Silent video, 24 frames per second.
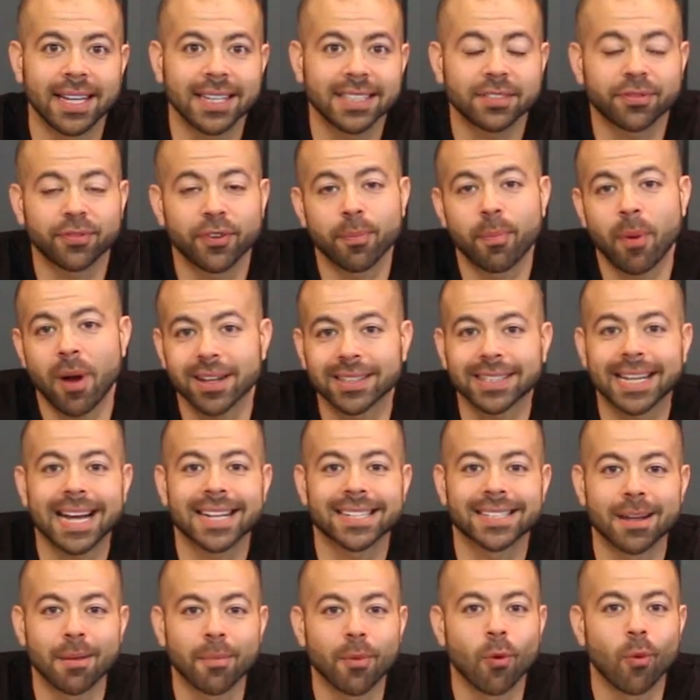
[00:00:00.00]
guess for
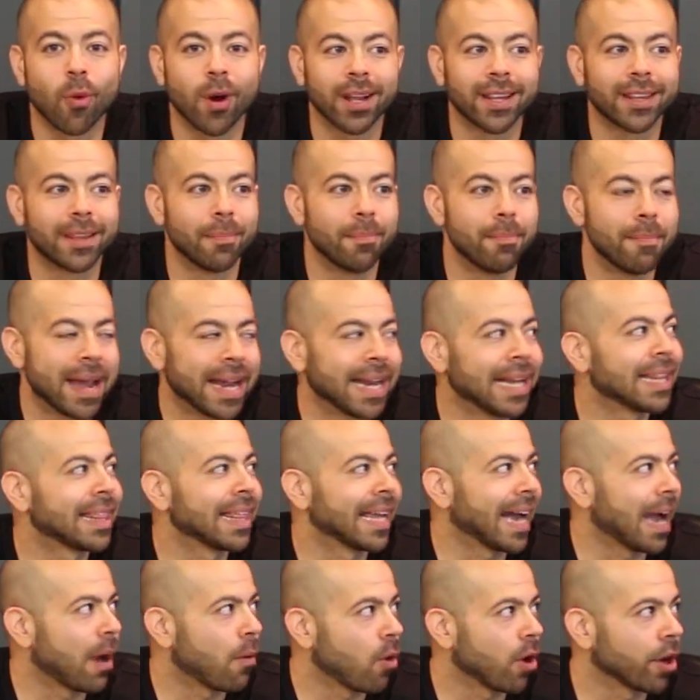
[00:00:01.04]
podcast number 1, the main
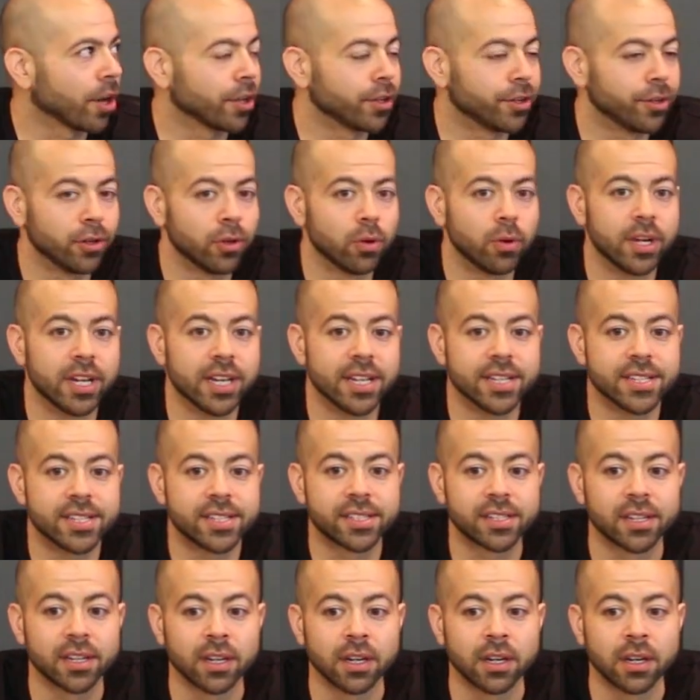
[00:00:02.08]
thing I want to do
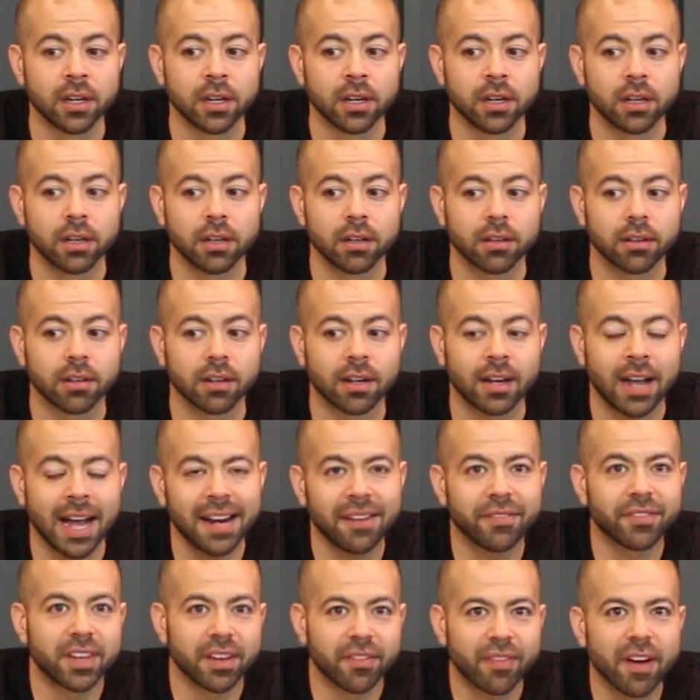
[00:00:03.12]
is kind
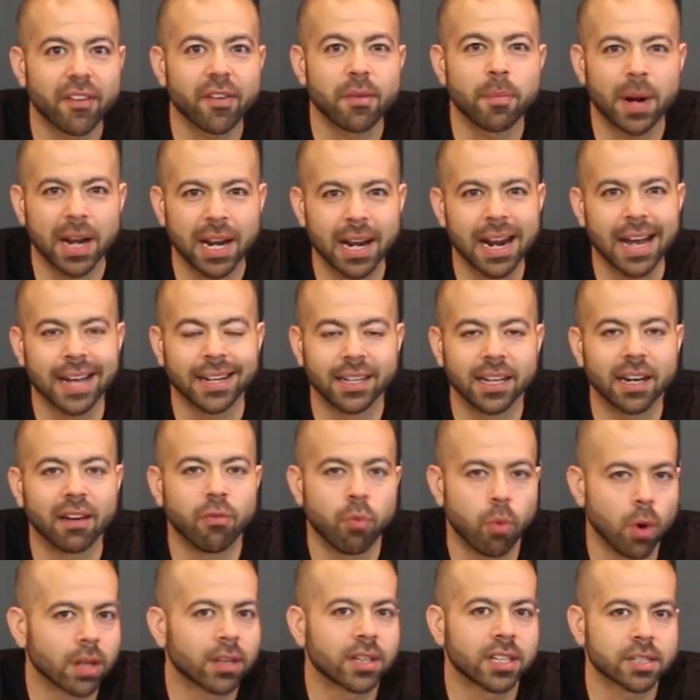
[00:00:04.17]
of give everybody an idea
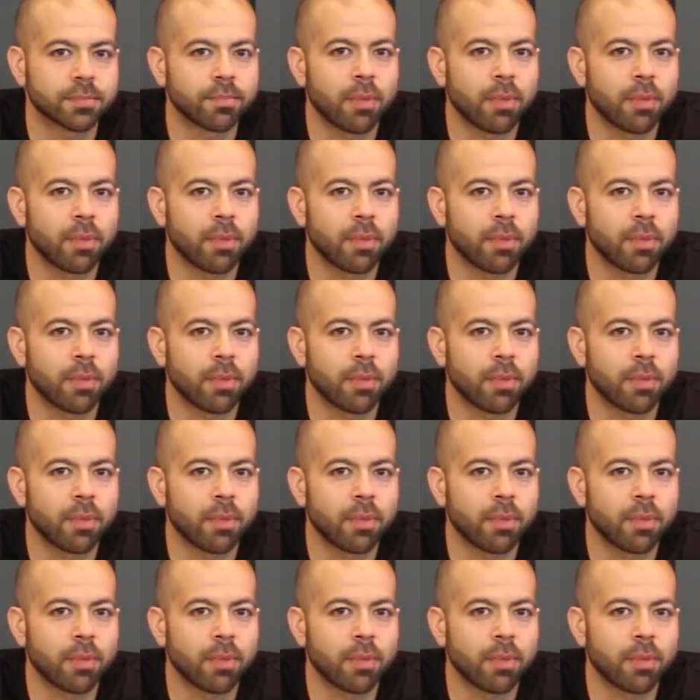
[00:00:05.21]
of what this